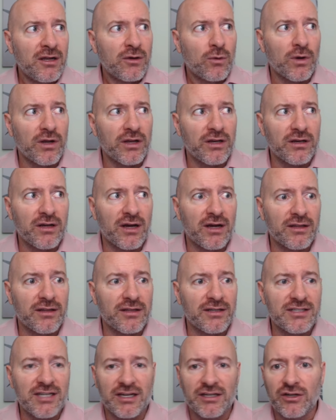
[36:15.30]
when uh, the
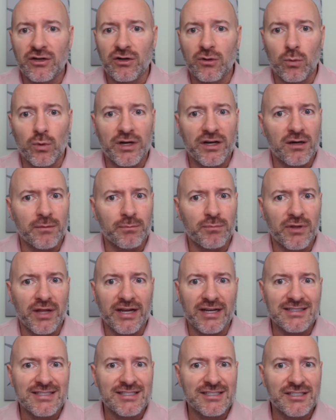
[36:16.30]
ten year went up
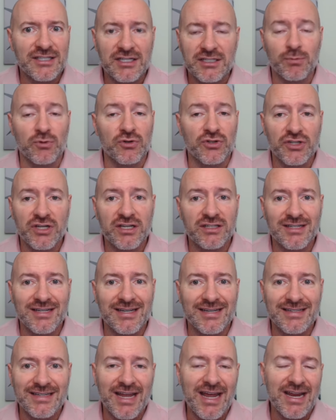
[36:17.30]
like six percent in
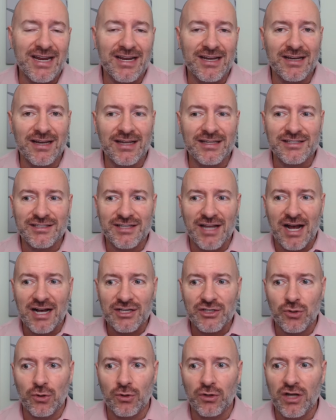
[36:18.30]
a day, and, and,
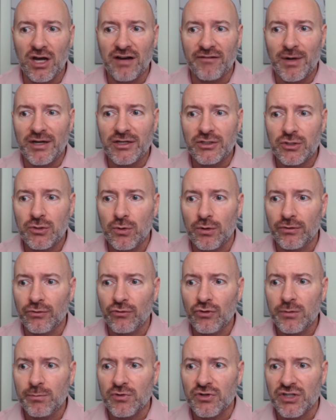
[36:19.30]
stocks sold off by two or
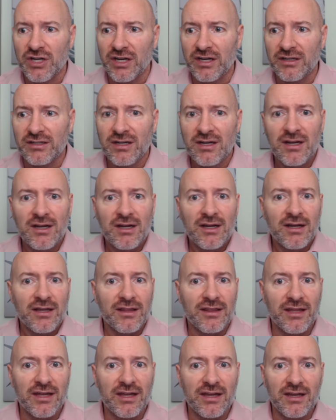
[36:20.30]
three percent,
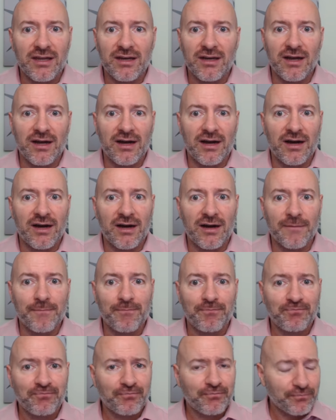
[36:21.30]
then um,
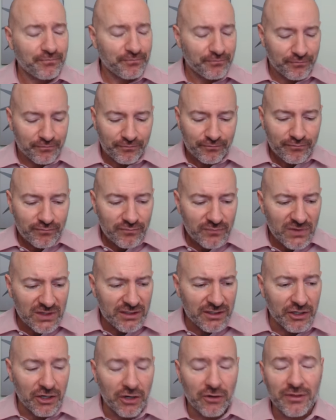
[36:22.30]

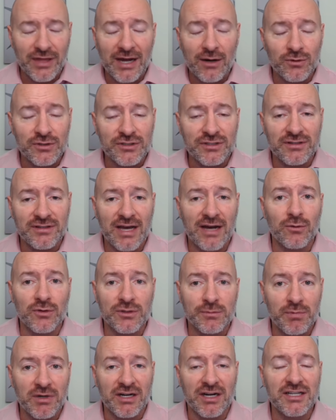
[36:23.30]
you know that was that was
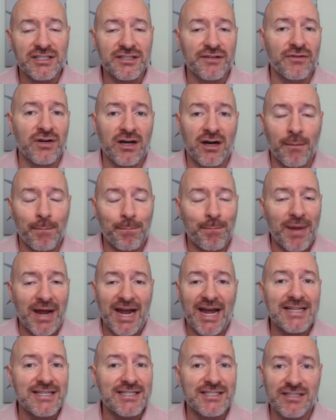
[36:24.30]
because of a
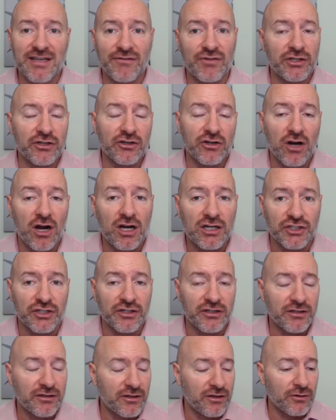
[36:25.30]
bad seven year
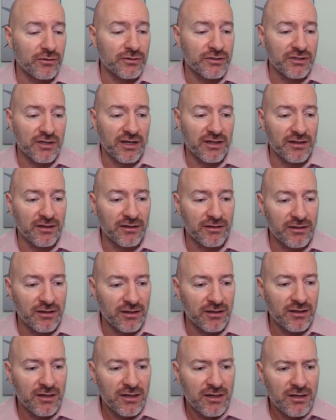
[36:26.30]
auction. There was uh, the
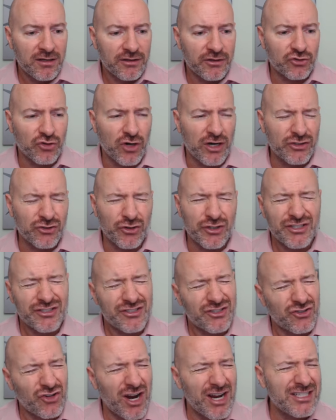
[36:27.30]
the the Treasury
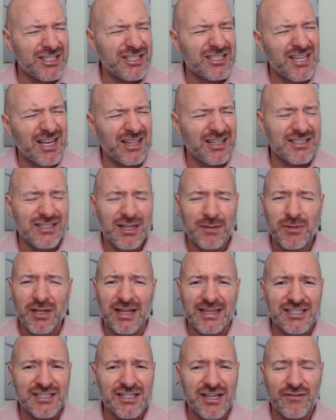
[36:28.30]
tried selling something
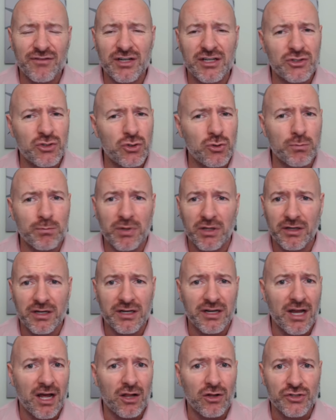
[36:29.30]
like seventy two
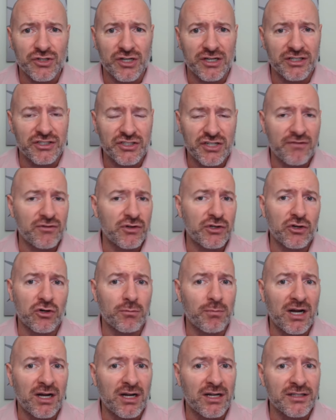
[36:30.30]
billion dollars in seven year
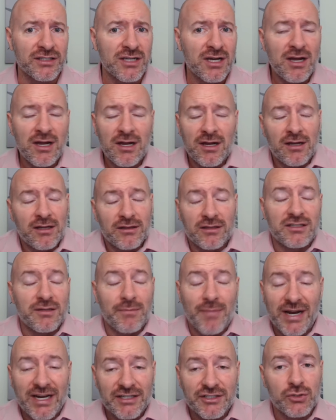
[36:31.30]
bonds the
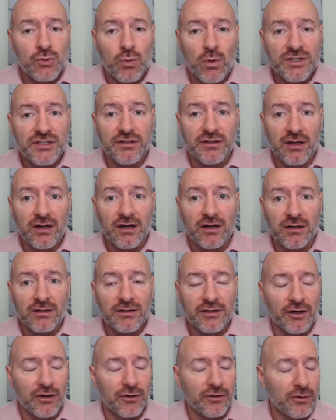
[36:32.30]
demand just wasn't there.
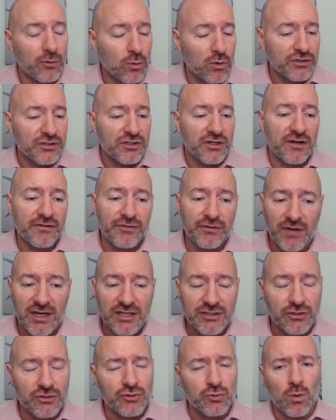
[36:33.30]
You know, there weren't enough
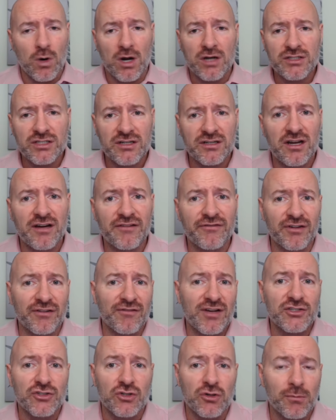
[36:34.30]
investors, wasn't enough
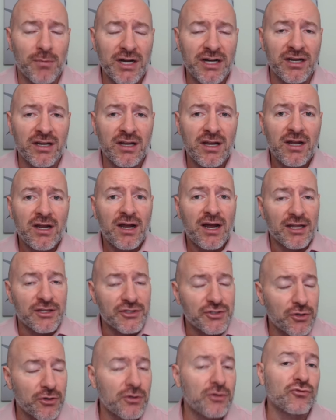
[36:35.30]
investor money, and
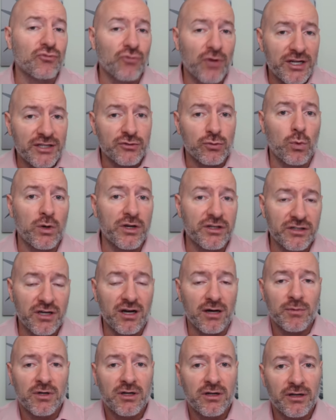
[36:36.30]
so those rates went
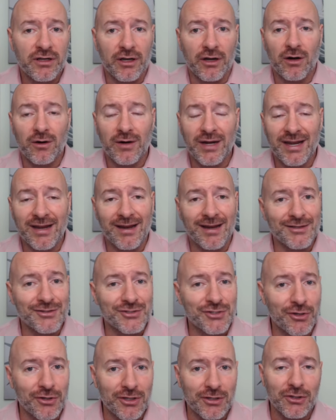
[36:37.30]
up. You know, and, and
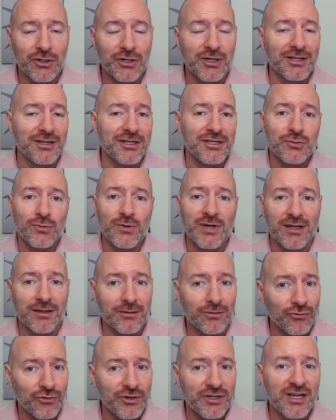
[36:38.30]
so you look at this week,
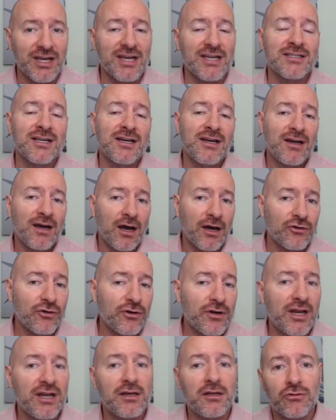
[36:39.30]
three days,
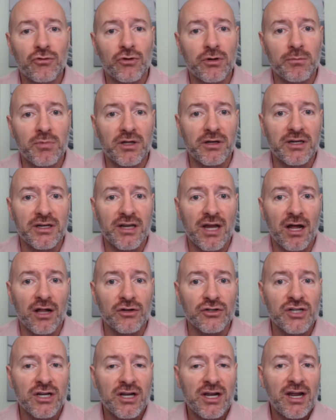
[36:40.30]
183 billion
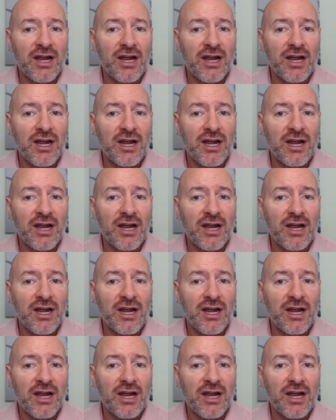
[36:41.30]
dollars